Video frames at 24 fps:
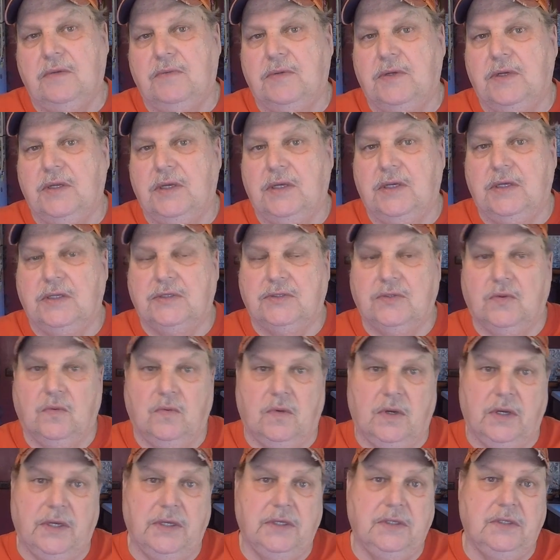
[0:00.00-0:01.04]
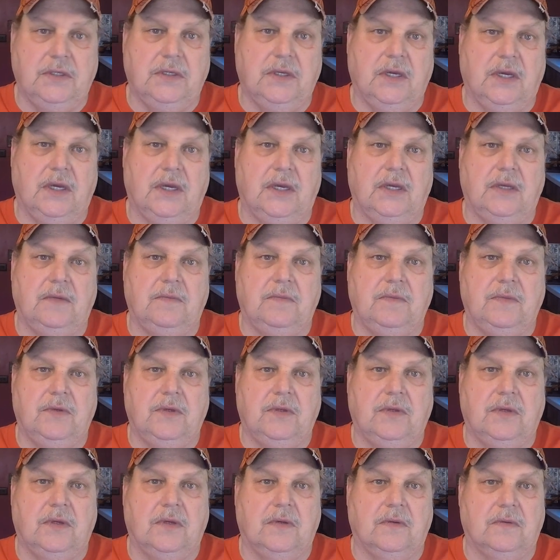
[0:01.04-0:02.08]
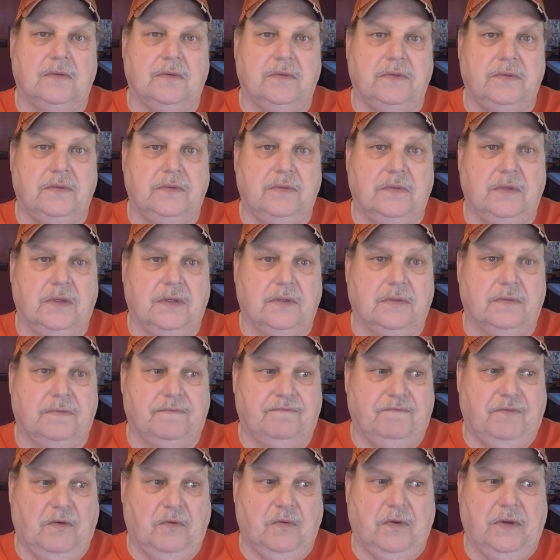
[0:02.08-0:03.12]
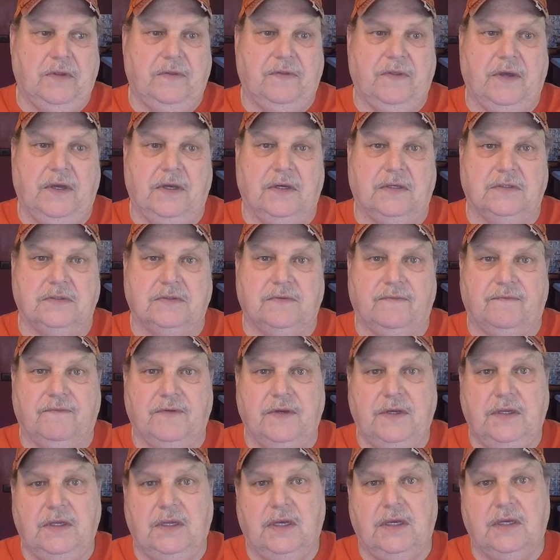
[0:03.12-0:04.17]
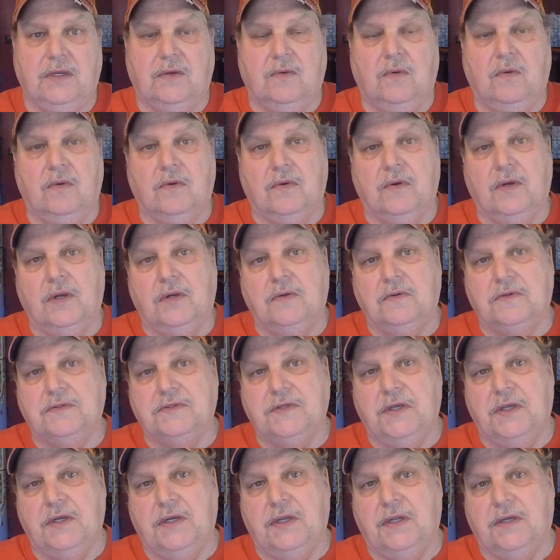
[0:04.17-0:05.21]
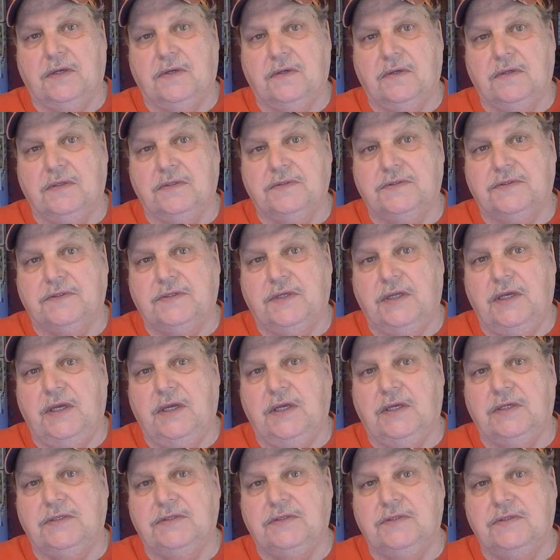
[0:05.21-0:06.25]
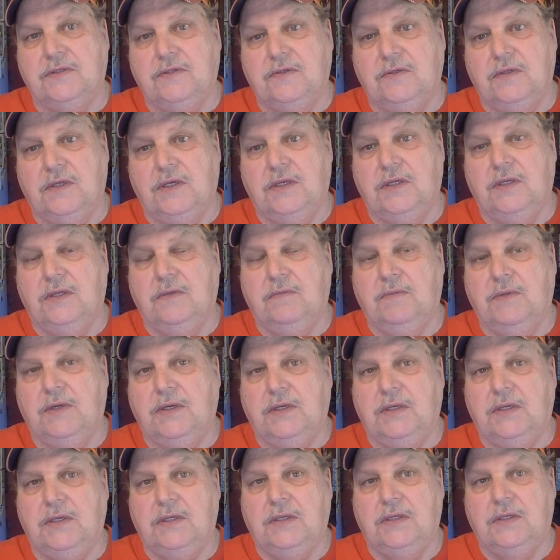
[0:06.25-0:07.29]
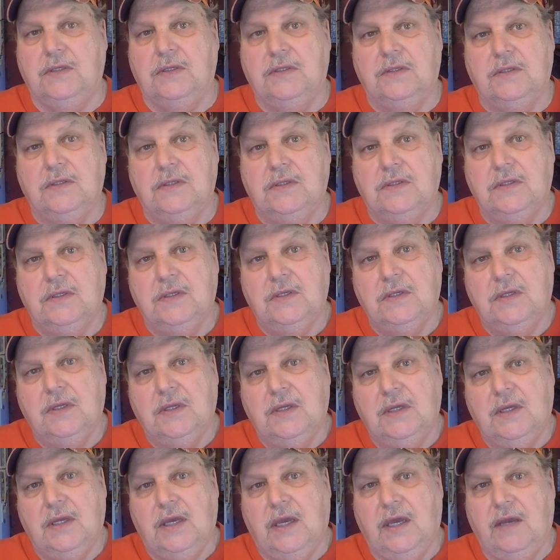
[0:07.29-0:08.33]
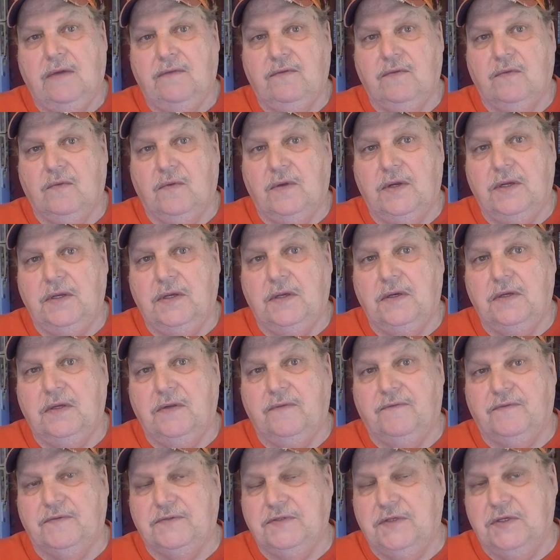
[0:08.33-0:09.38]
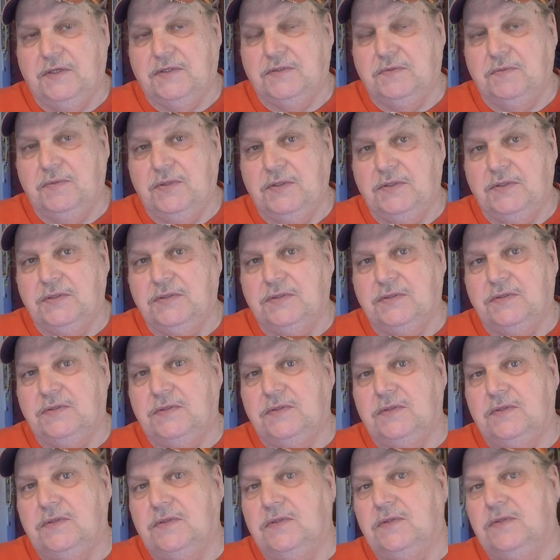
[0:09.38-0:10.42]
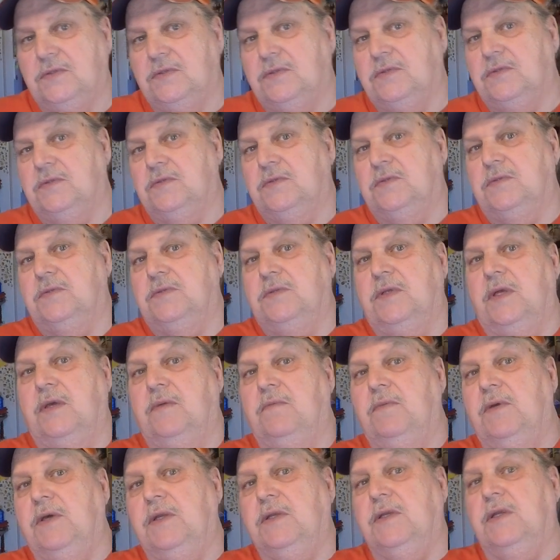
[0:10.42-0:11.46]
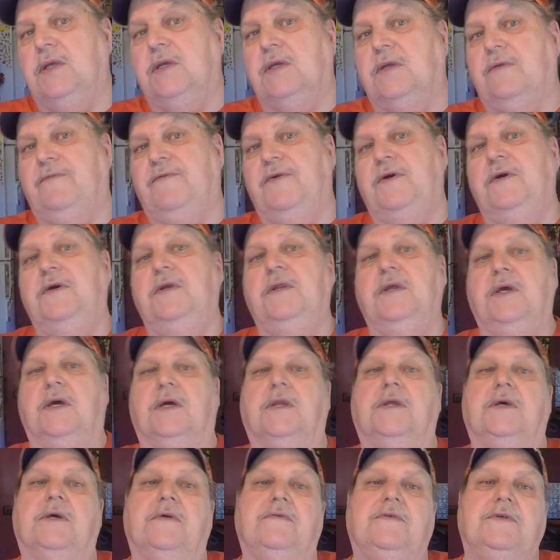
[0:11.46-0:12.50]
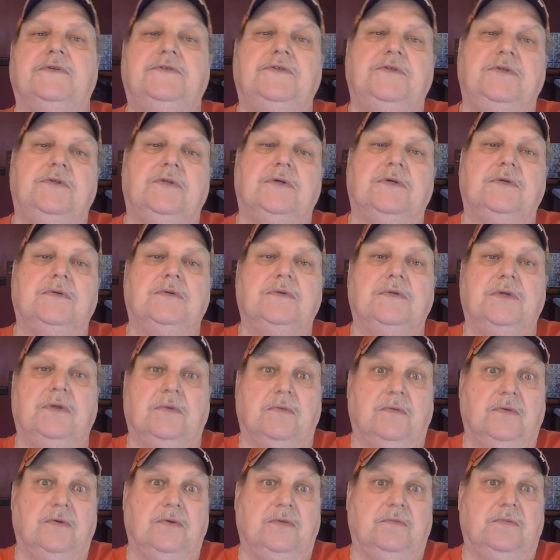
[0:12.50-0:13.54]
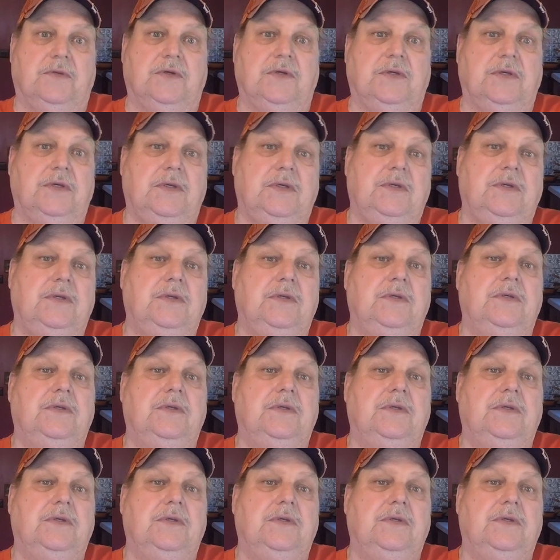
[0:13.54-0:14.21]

But now it's a waiting game. You know, you got 40,000 feet, 8-quarter oak sitting out there on sticks, and you needing the money and having to wait on it for 6 months. That might take the fun out of it, you know. It would me.